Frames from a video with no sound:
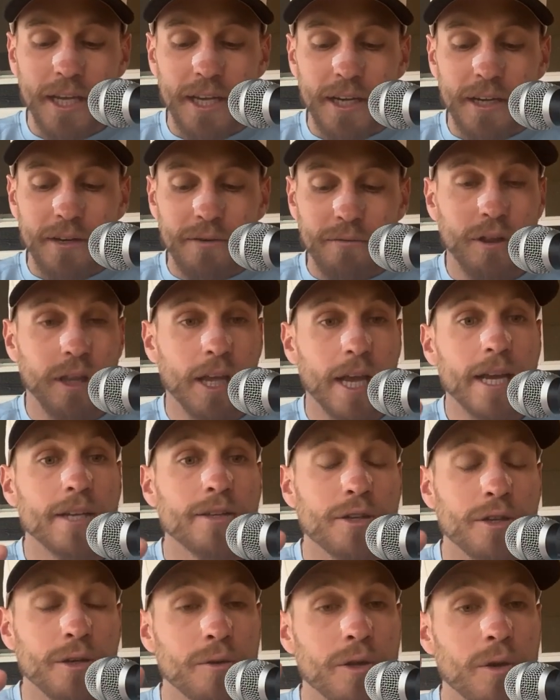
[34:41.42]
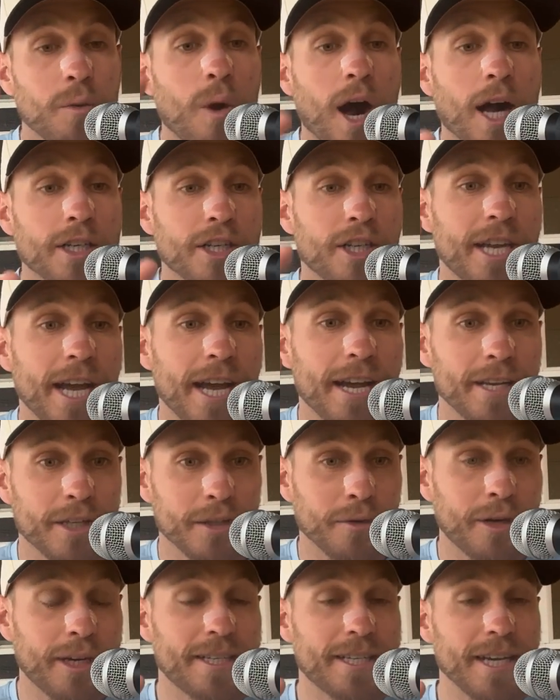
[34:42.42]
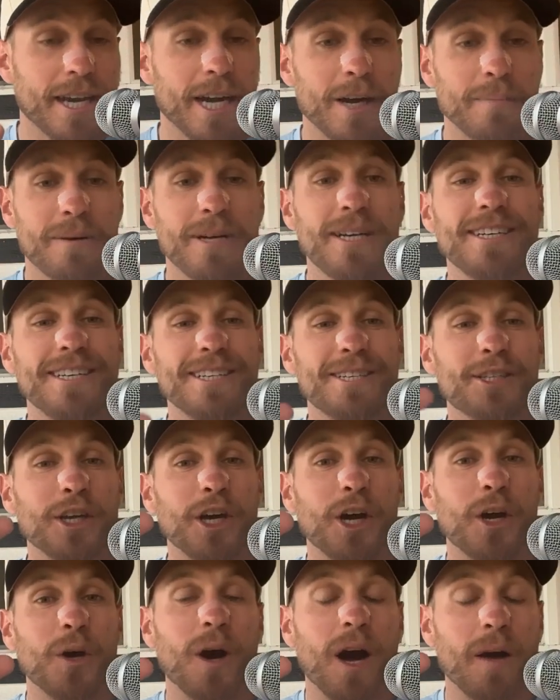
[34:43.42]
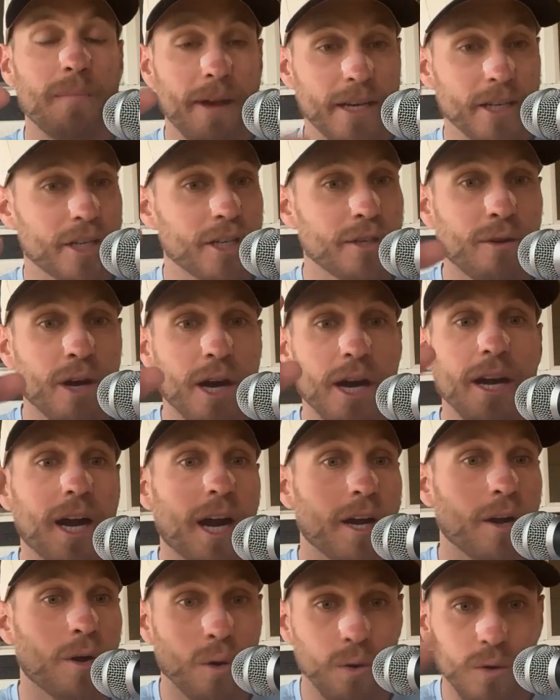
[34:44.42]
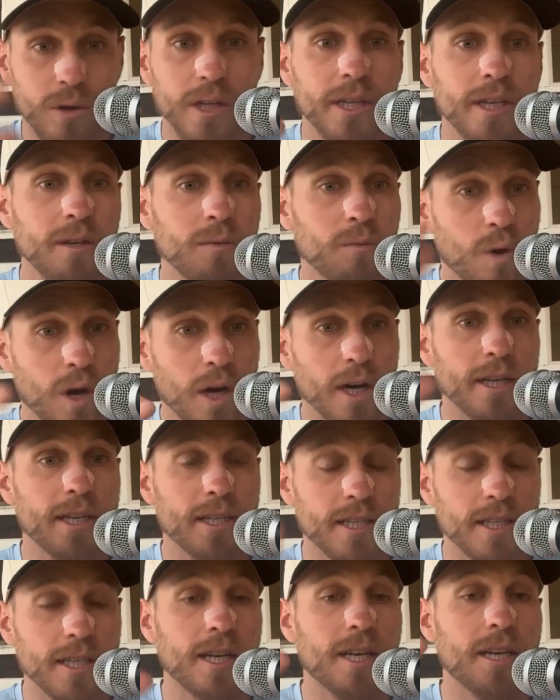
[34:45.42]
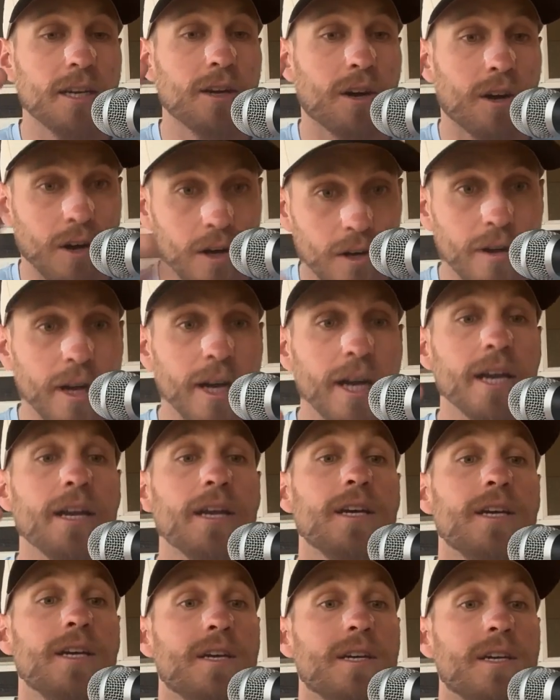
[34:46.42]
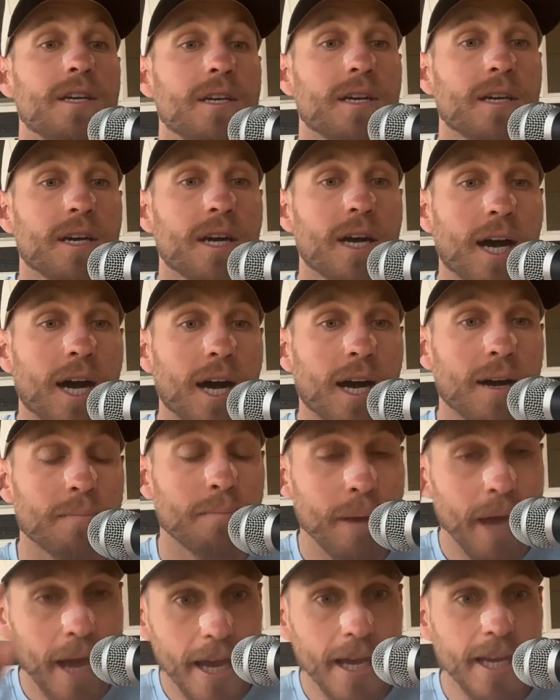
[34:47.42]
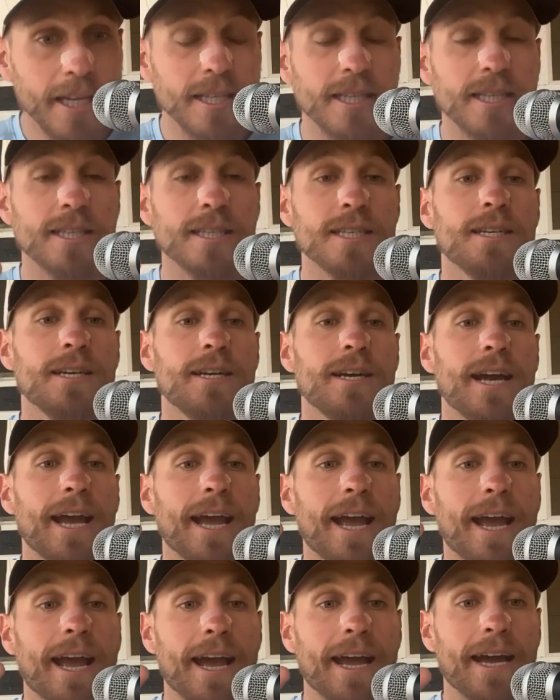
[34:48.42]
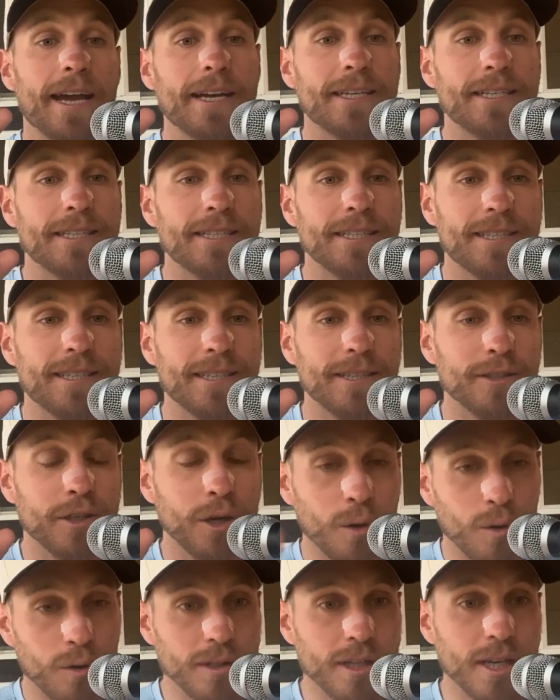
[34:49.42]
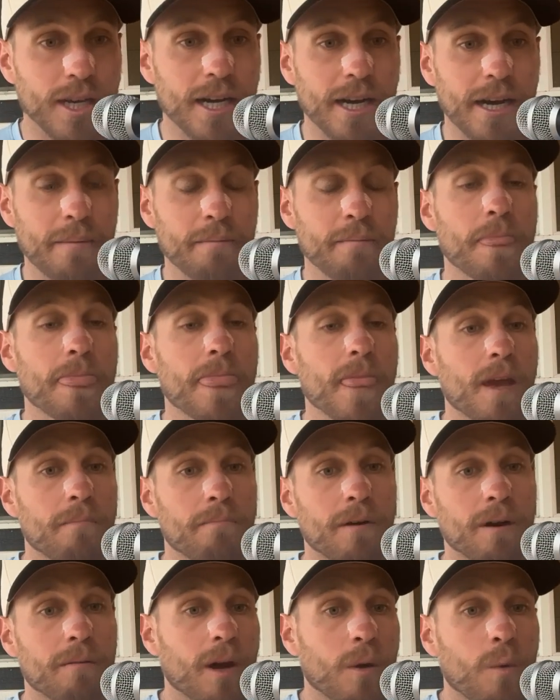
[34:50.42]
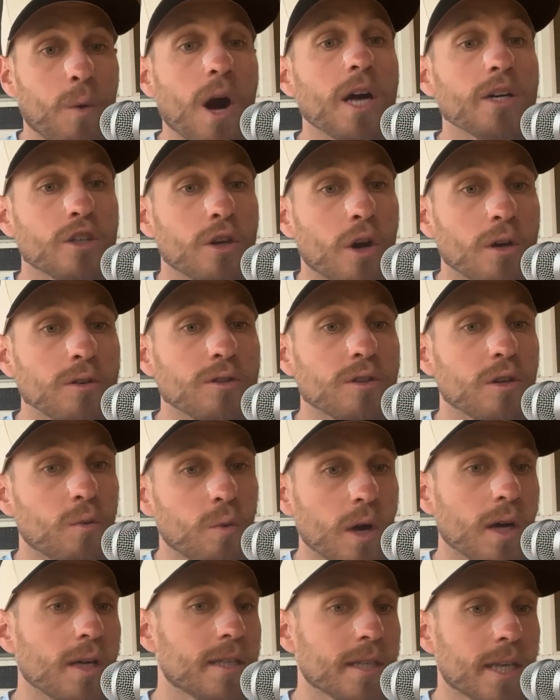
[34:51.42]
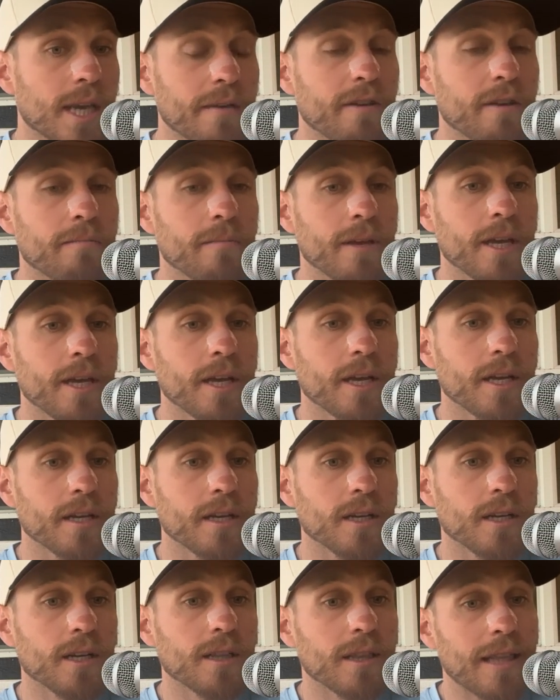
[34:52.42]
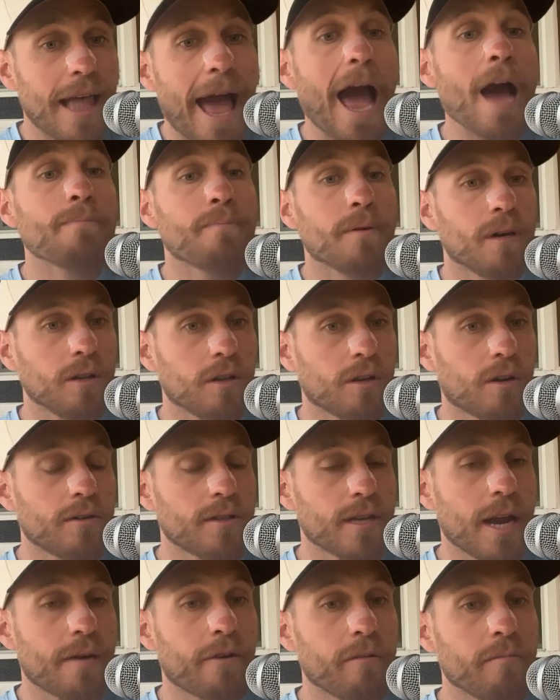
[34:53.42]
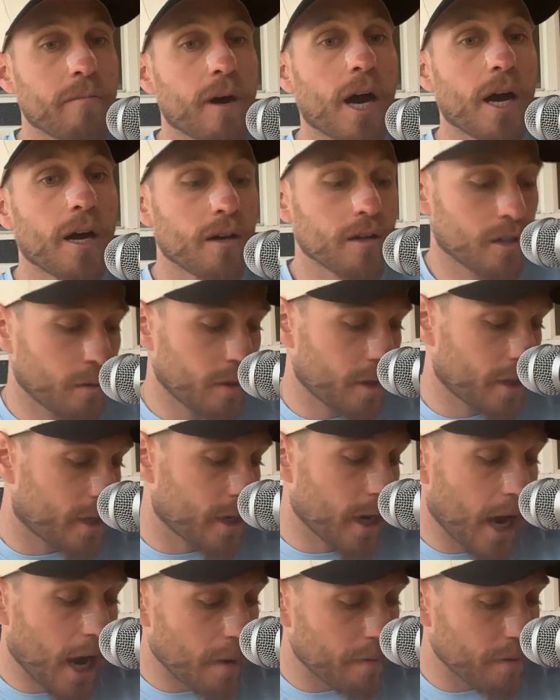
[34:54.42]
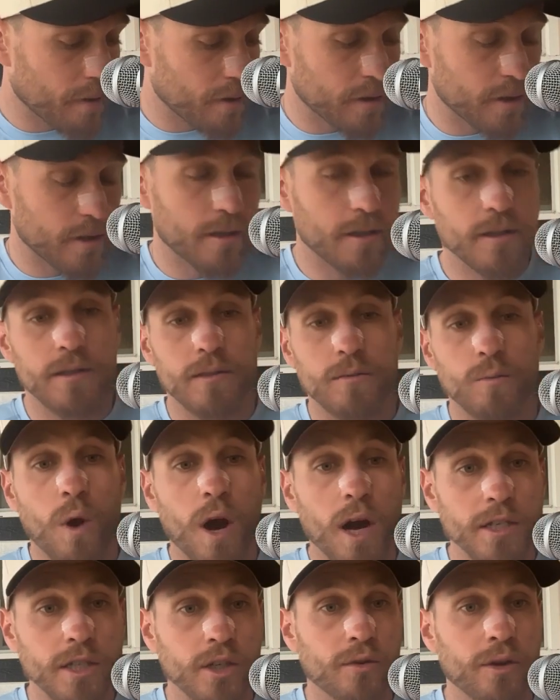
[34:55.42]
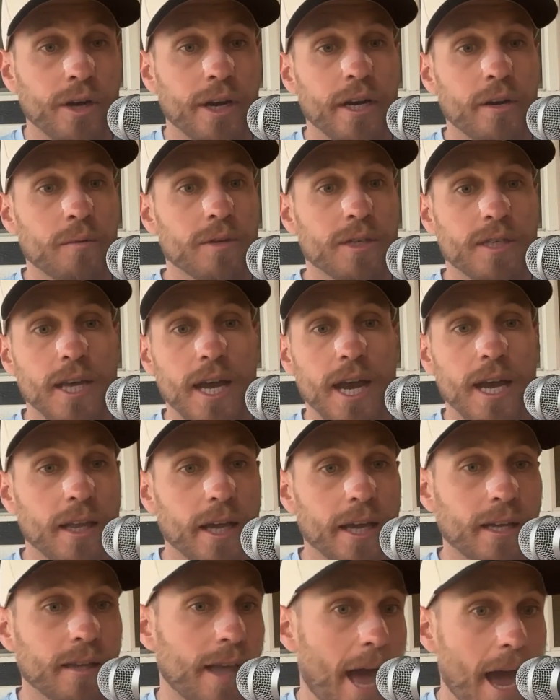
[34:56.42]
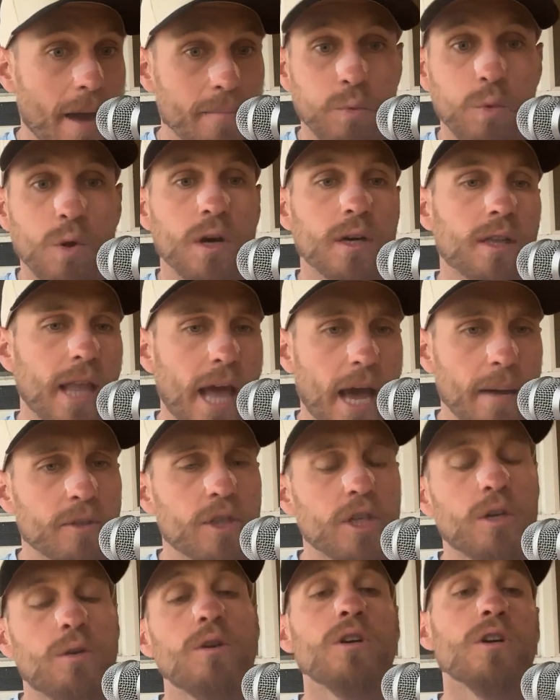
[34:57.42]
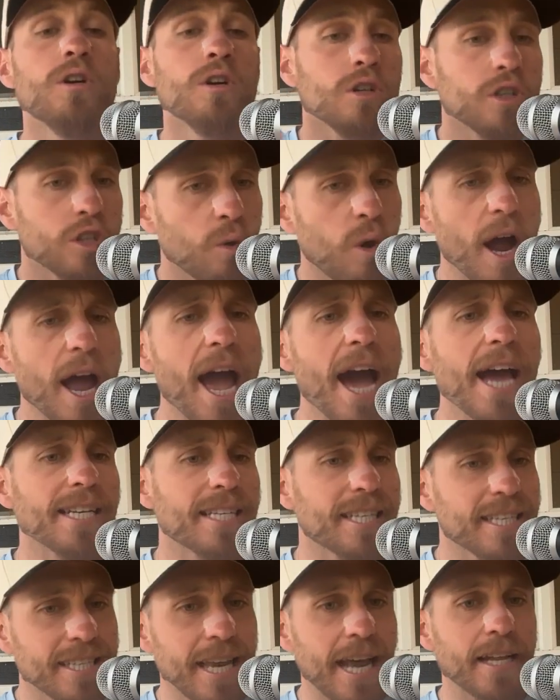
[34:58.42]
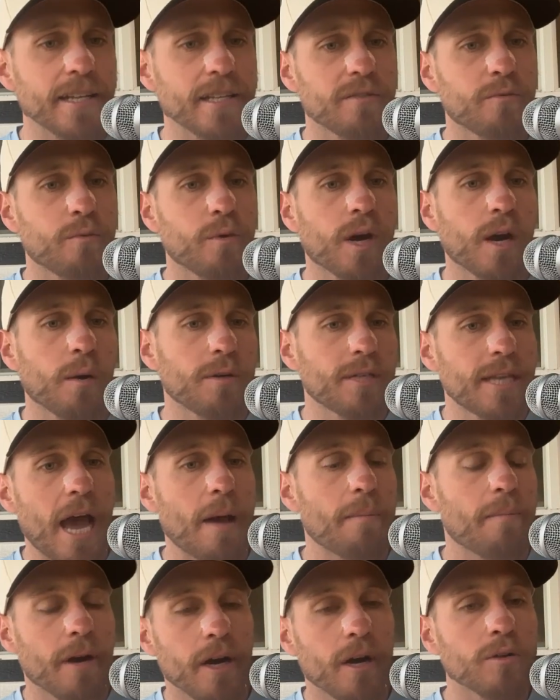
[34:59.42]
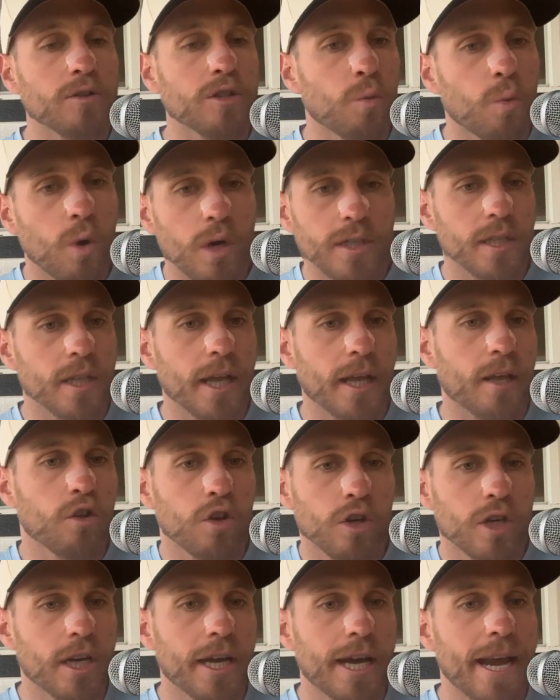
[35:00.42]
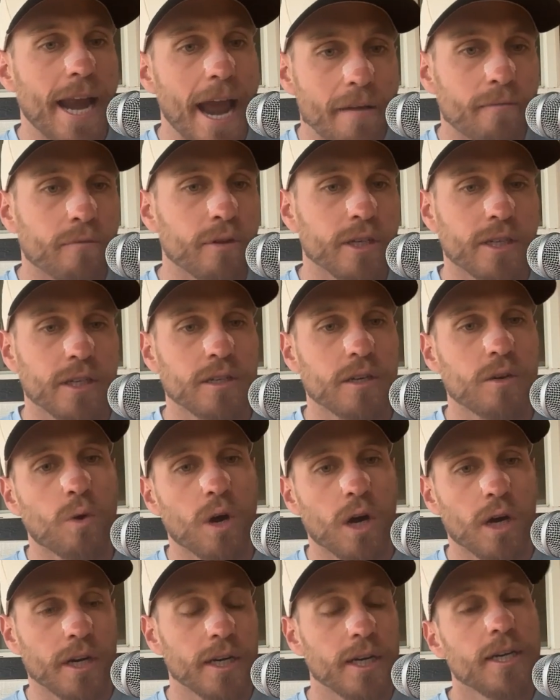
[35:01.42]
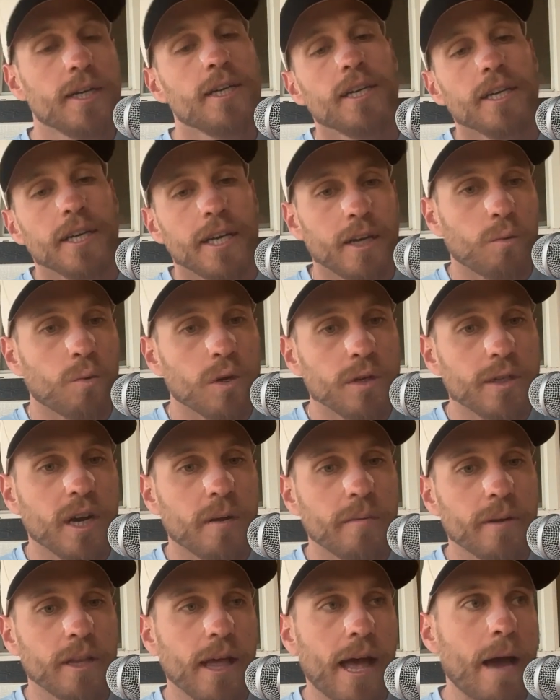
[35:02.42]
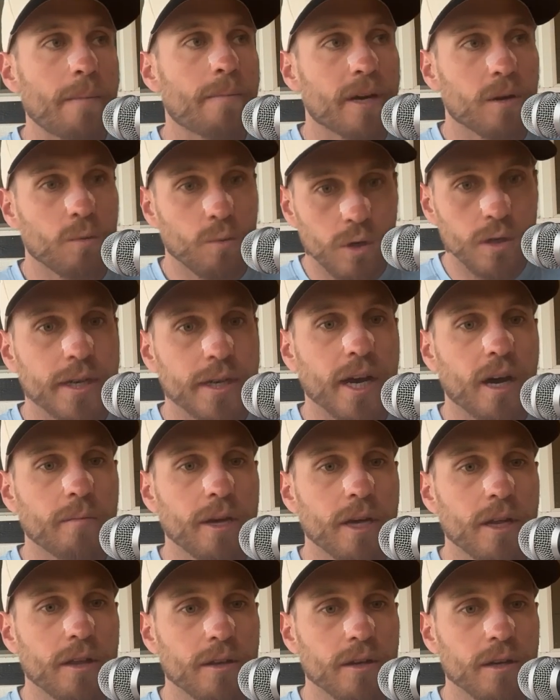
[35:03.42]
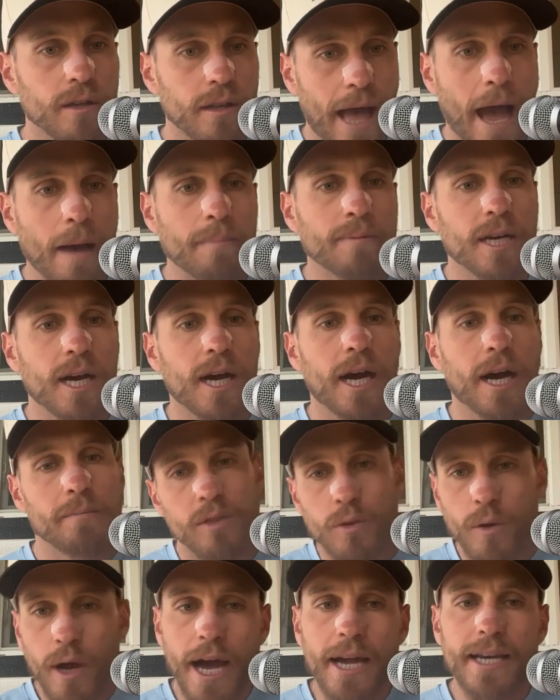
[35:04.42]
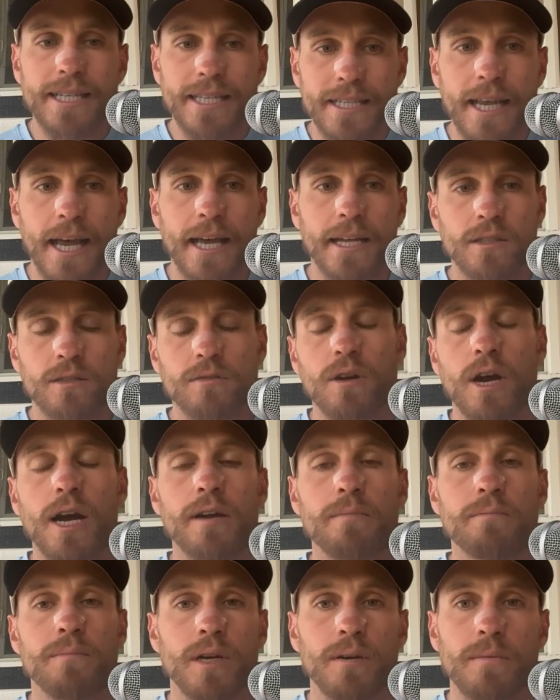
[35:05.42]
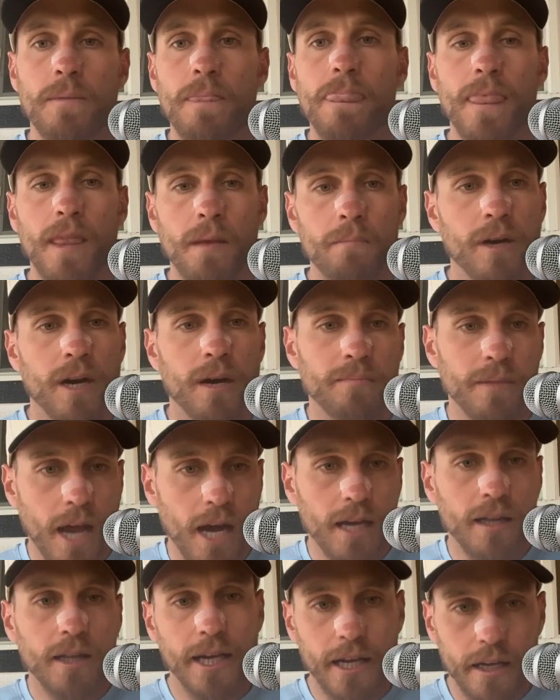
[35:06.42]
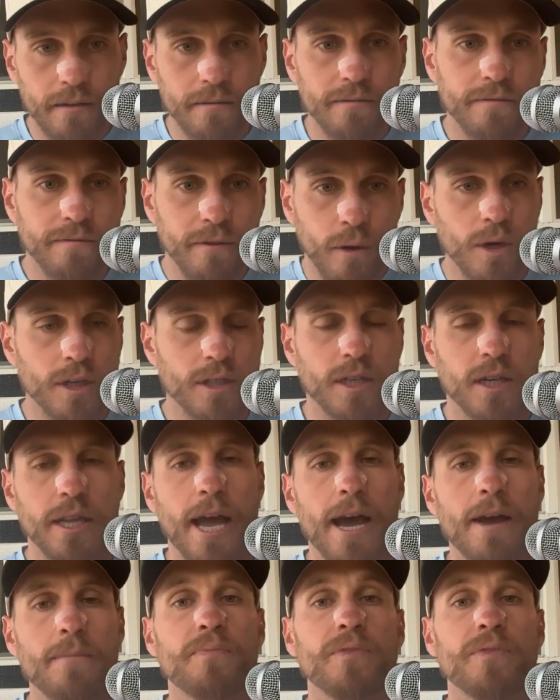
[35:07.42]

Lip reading: related to the watch data screen setup. So I mentioned, right, I only wanted to see heart rate, pace, and total time. But my watch also was giving me lap alerts every mile. So at the top of the watch screen, it would say like lap 1, lap 2. So I had a sense of where I was at, but I also wasn't like looking at every single one. It would tell me lap and it would me the lap time. So I had a sense, right? But I'm not like focused on that.